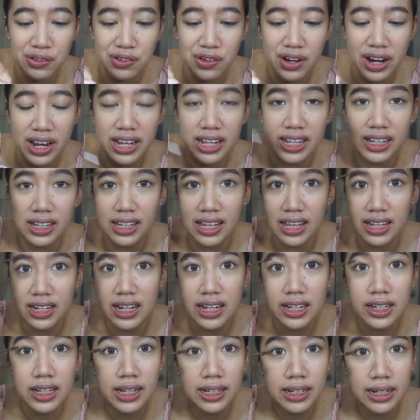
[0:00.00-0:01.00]
Try
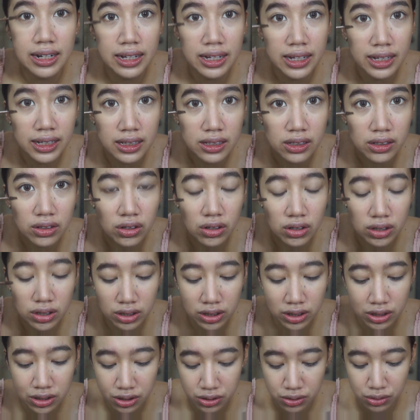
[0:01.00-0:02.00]
again. I like the
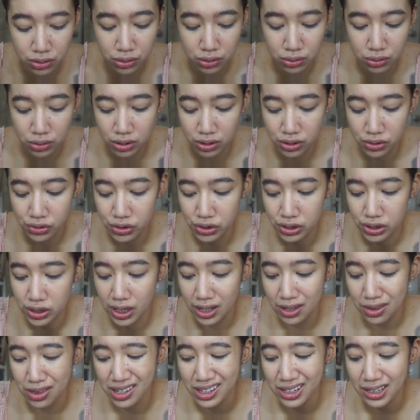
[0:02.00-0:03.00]
color though, because
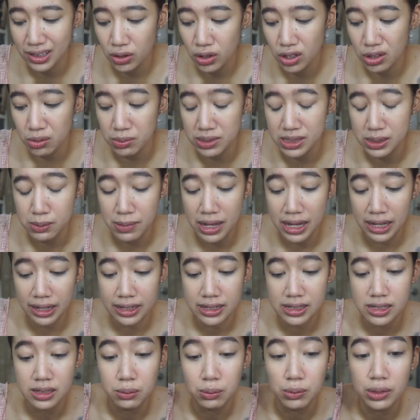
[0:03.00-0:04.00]
I think ito yung mas
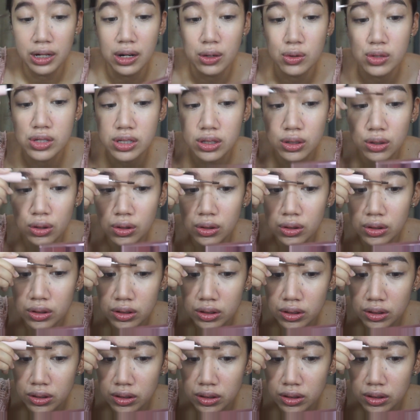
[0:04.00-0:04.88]
bagay sa brows ko.